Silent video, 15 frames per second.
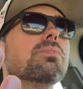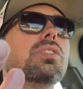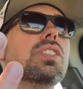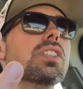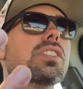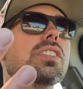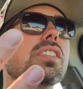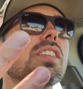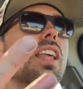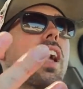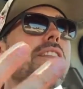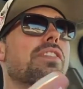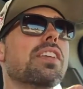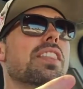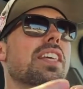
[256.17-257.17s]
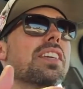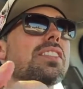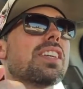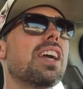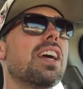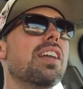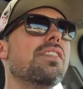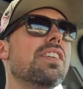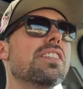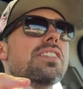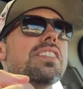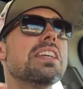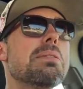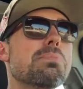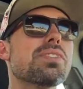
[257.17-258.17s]
just everything's it
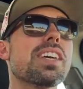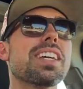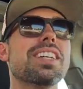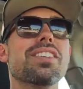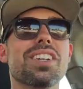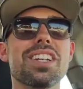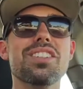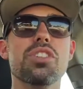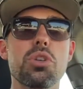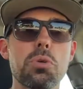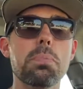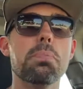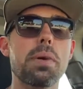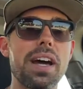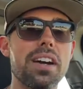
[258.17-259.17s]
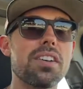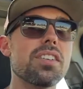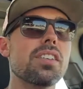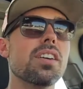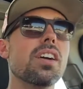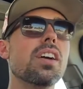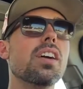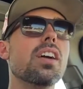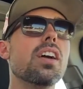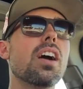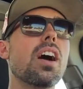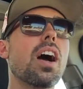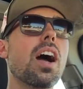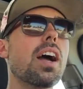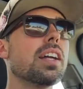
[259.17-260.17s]
seems like you could do better.
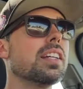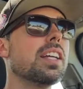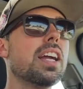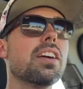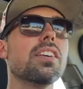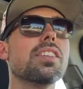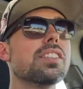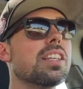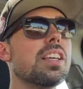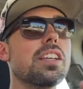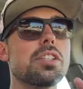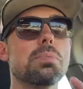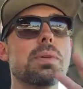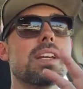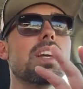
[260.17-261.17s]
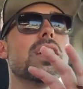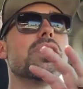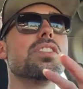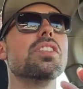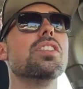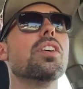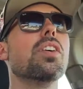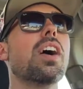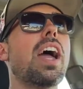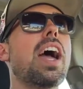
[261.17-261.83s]
I guarantee it's because you don't